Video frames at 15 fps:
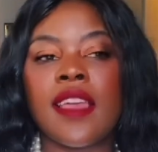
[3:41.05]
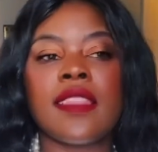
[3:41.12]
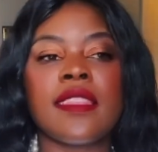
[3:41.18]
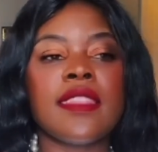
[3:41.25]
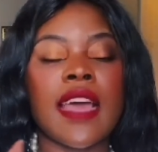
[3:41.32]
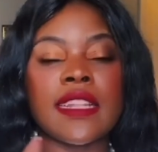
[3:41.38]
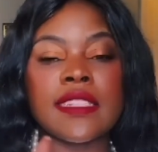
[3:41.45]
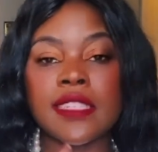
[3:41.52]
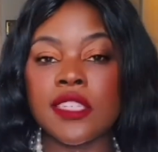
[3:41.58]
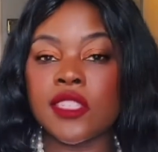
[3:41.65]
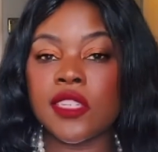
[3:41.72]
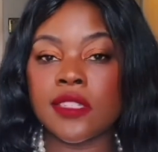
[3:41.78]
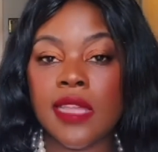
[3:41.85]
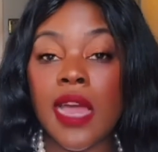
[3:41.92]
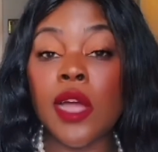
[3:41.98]
that teach
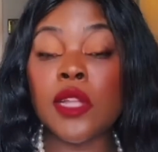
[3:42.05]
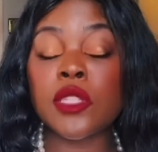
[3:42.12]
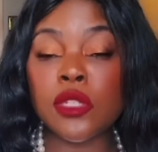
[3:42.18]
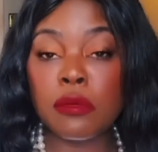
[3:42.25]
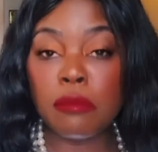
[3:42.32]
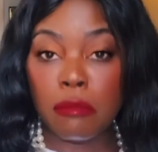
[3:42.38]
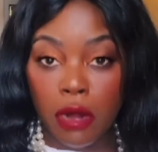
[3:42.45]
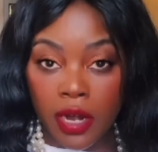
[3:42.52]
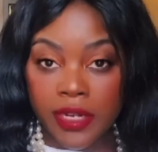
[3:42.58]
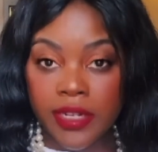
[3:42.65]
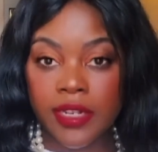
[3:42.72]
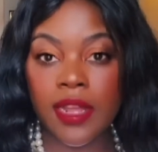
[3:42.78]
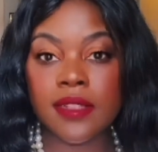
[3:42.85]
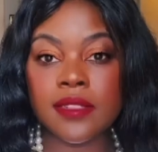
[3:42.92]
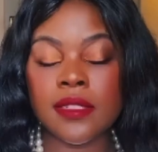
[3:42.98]
us how to market
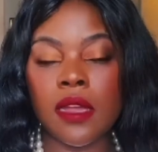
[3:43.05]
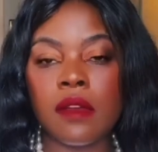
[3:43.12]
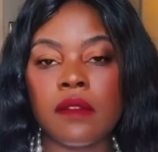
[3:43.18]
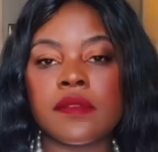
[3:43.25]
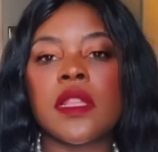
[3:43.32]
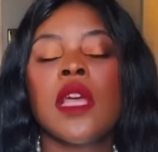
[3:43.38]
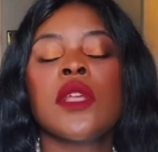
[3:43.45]
ourselves